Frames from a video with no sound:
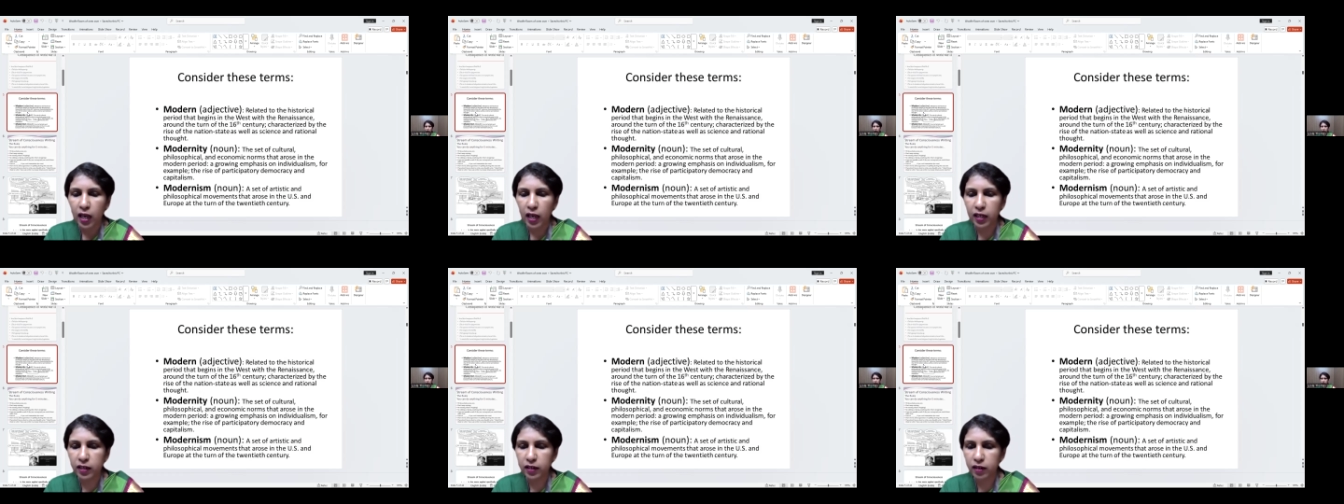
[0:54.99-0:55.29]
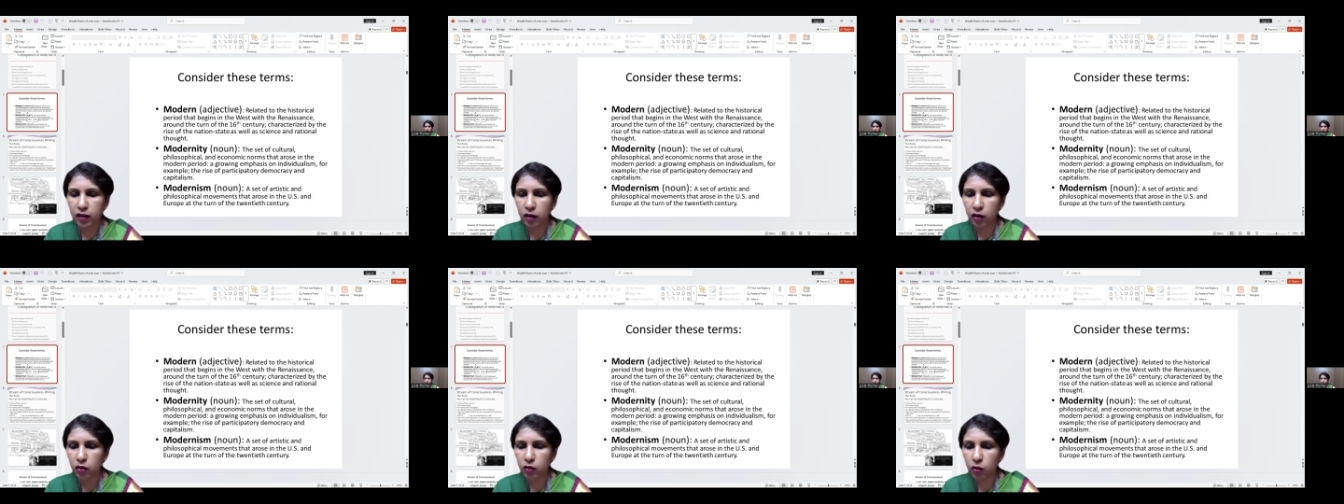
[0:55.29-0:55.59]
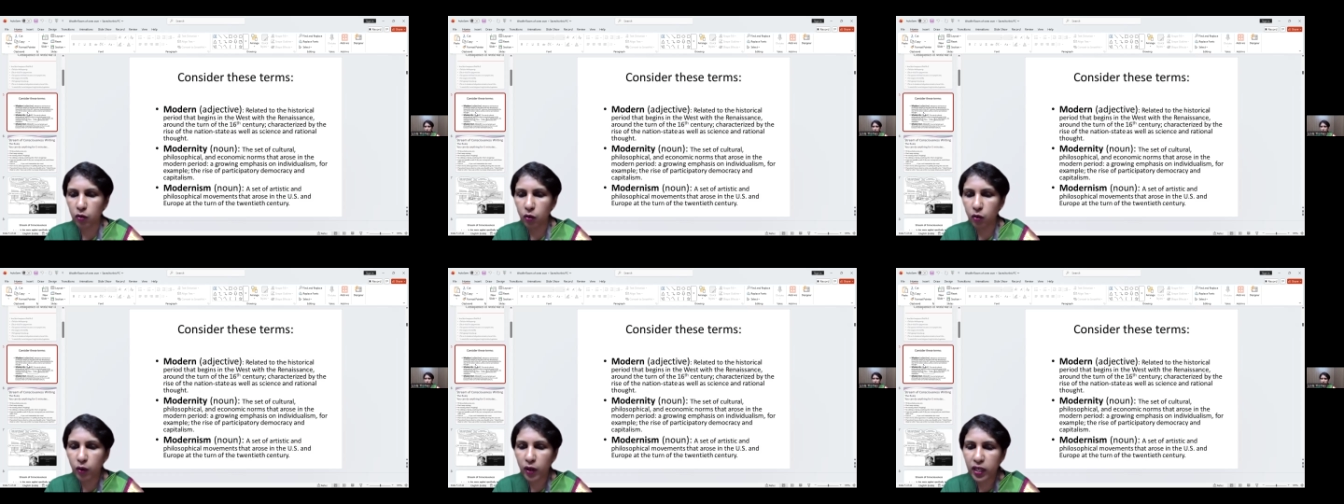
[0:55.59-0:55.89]
And a
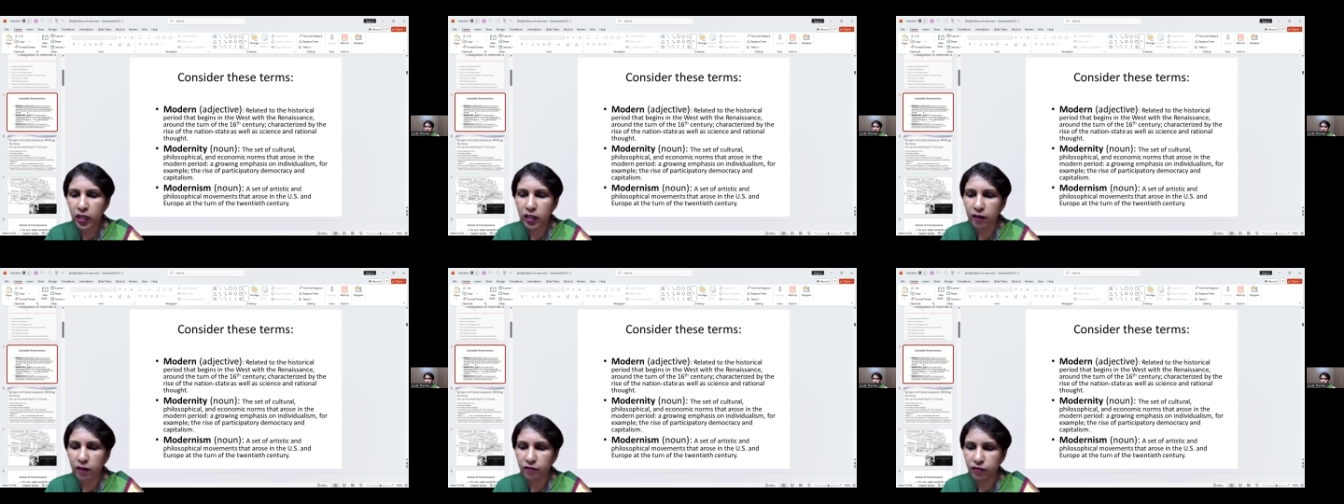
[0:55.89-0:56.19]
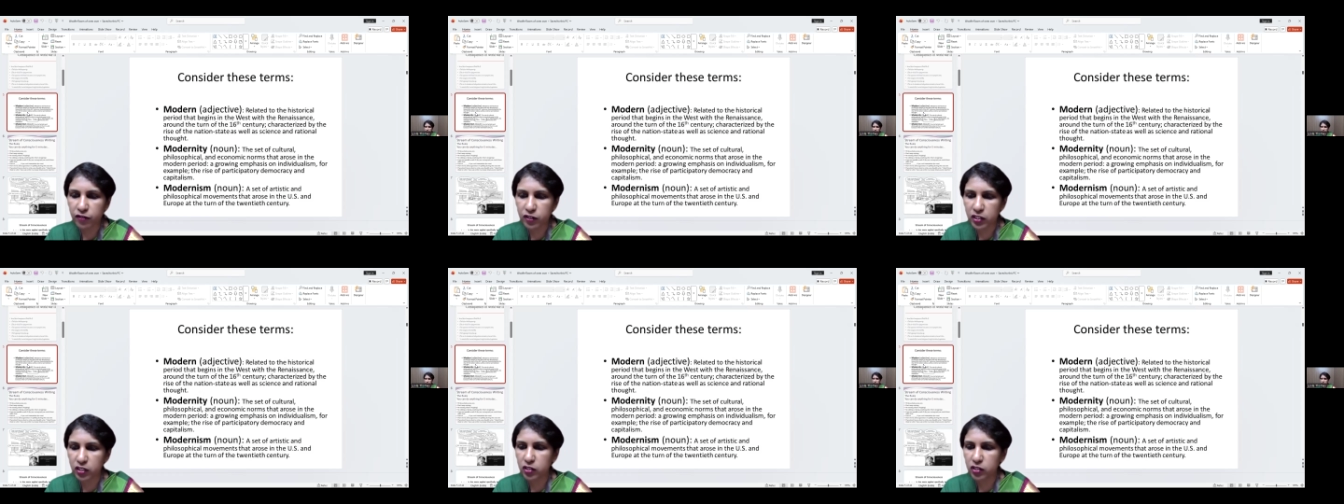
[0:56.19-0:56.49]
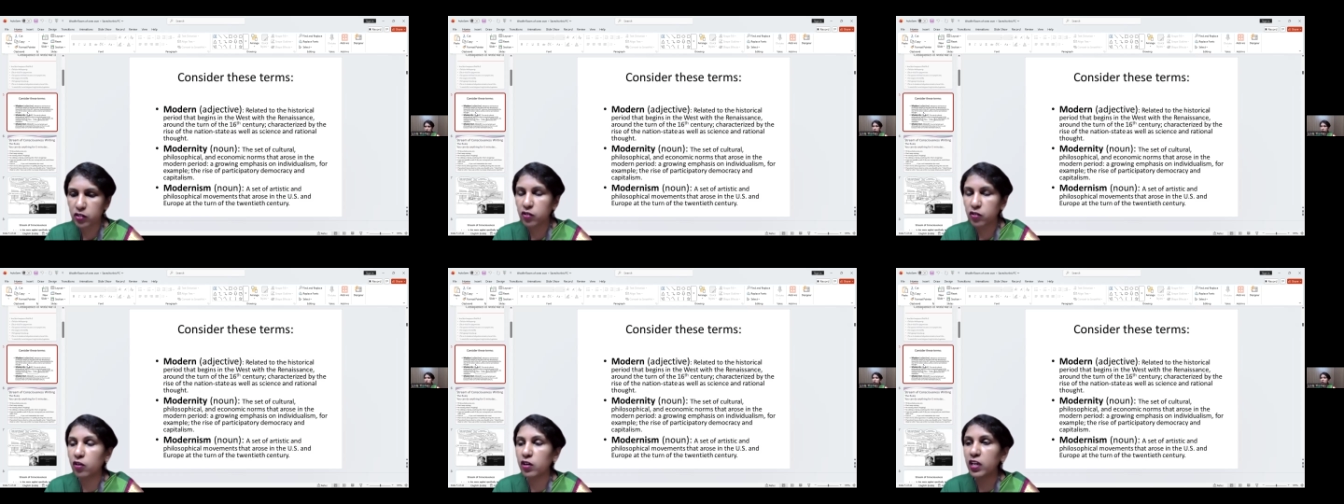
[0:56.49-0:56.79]
growing
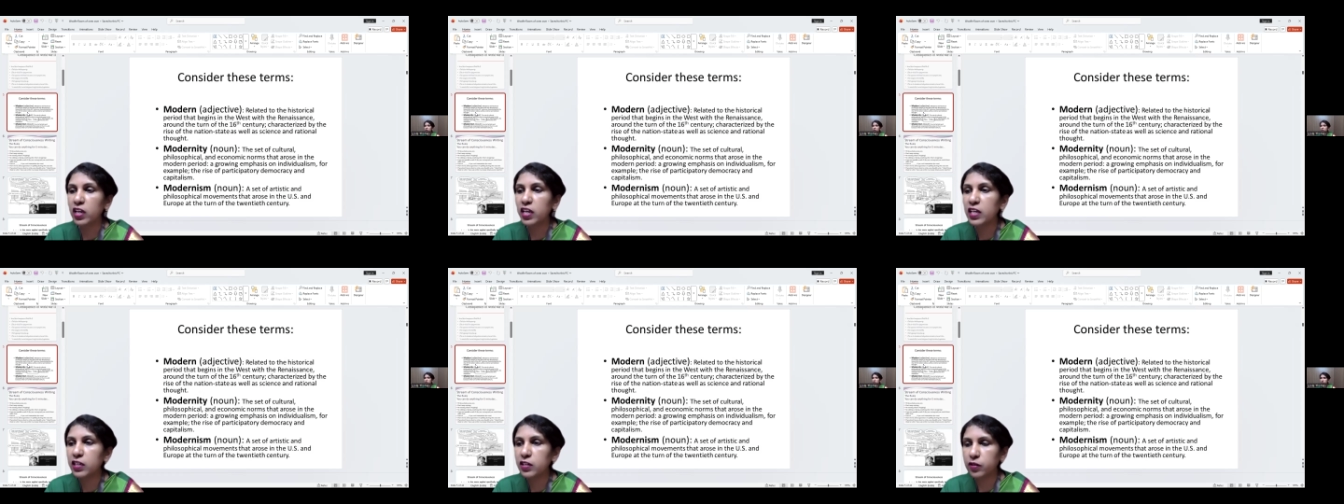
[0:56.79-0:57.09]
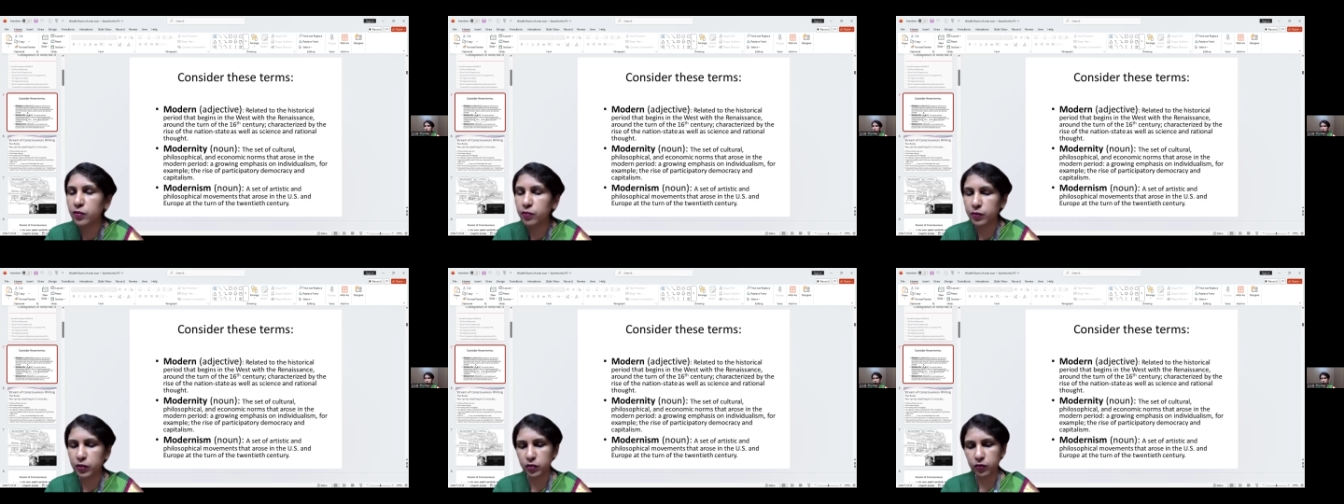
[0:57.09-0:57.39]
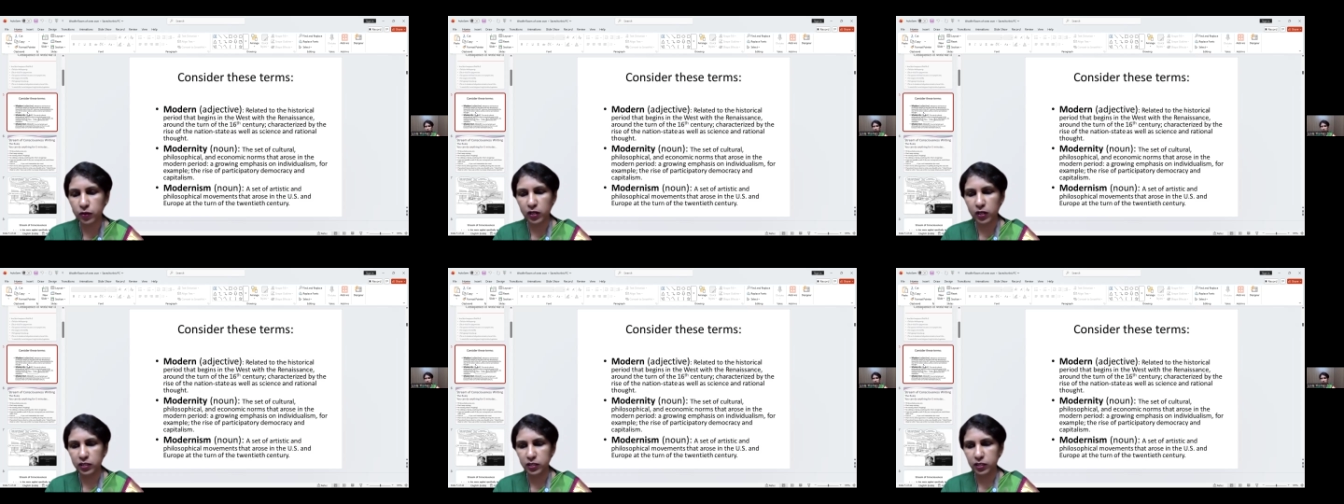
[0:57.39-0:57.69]
emphasis on
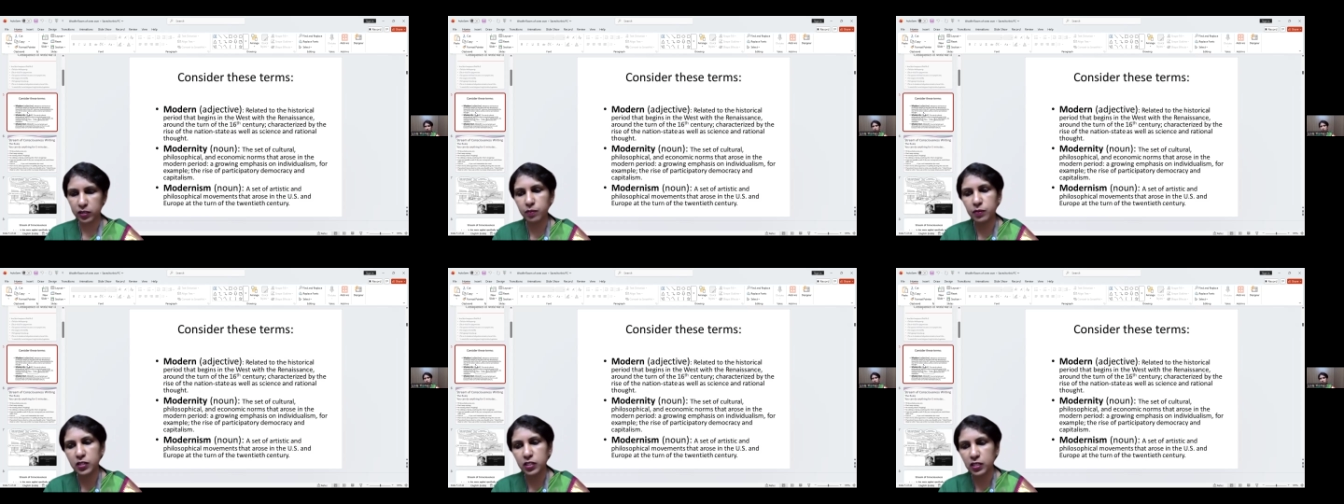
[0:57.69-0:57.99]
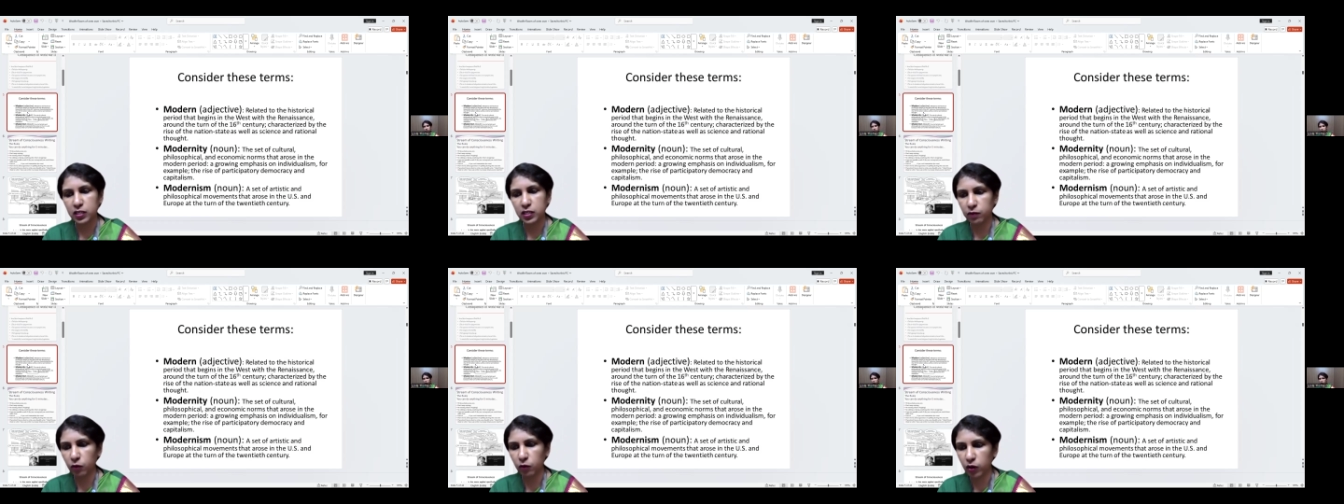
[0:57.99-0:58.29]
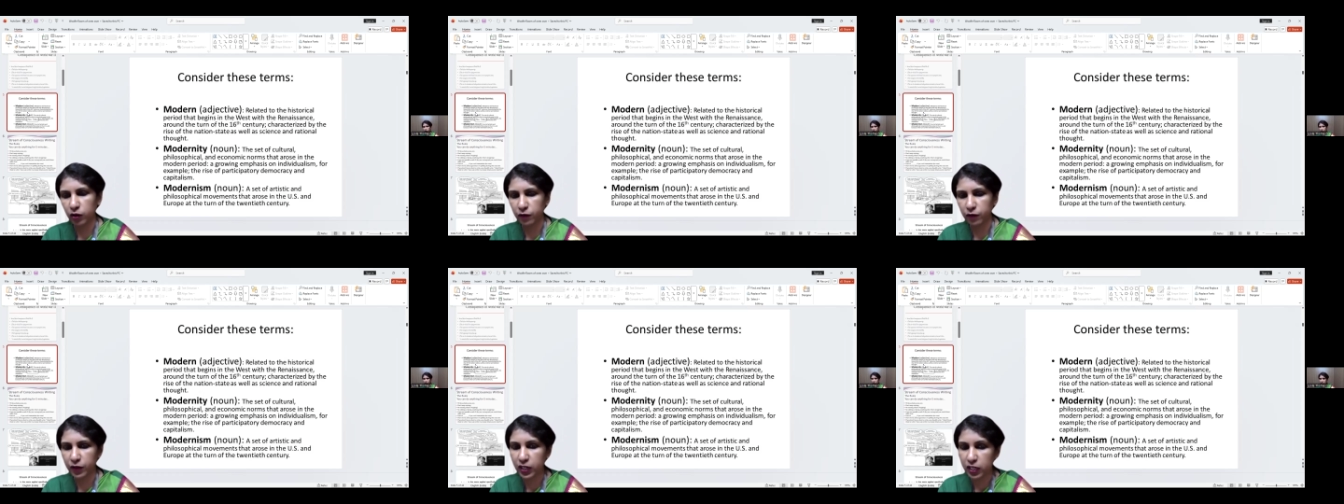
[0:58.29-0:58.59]
individualism is
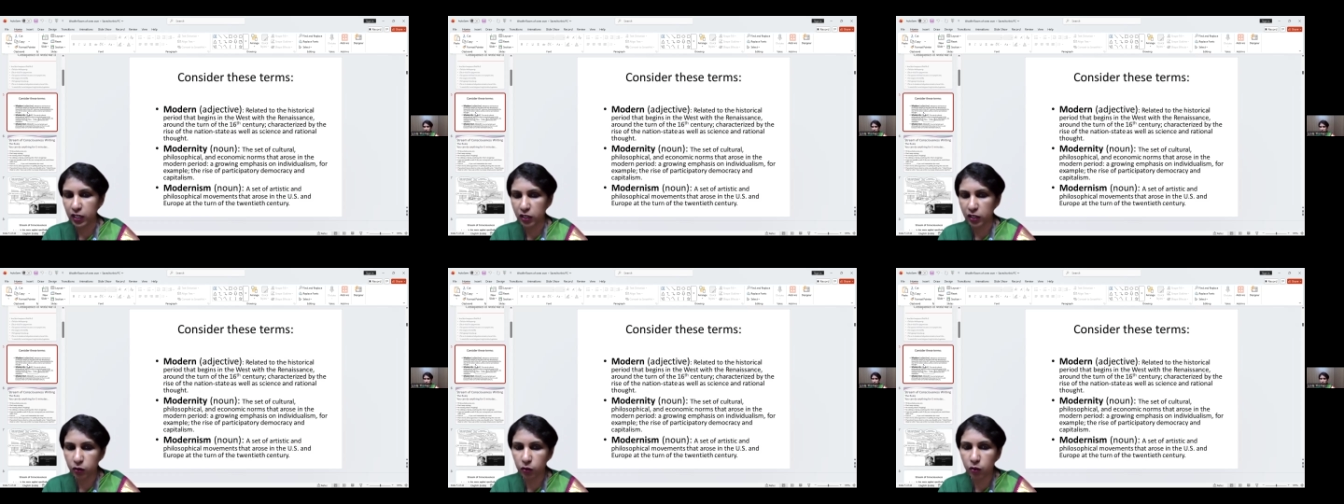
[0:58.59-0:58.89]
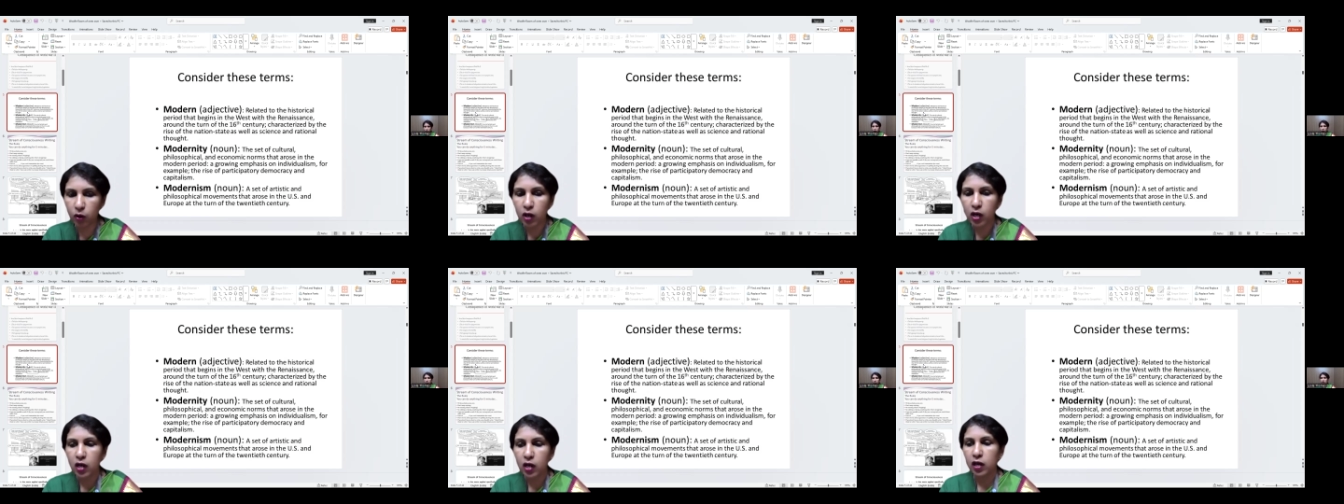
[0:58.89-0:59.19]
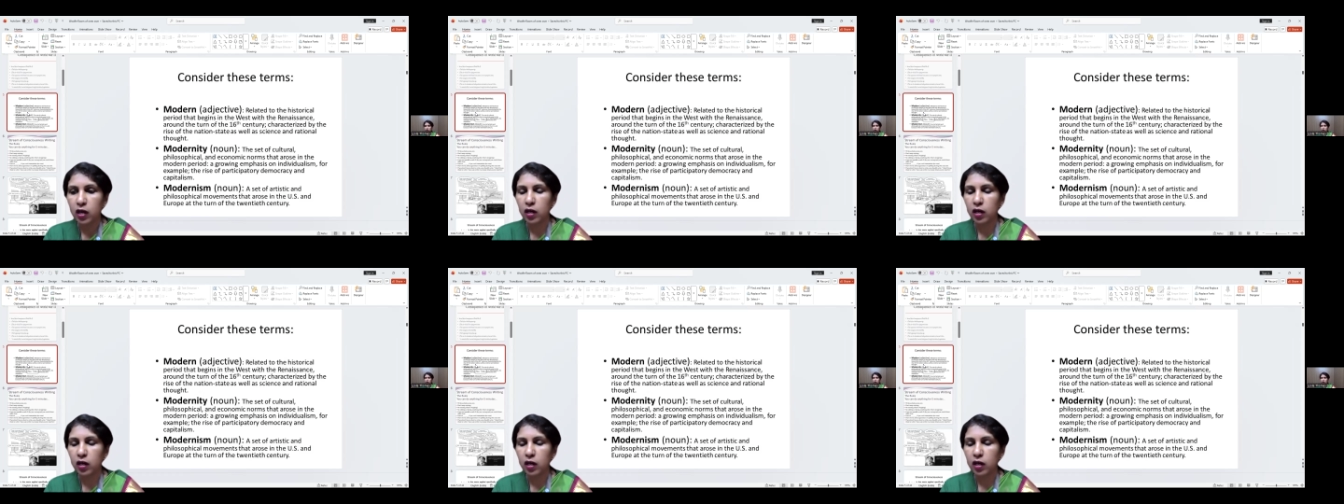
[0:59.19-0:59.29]
what we need to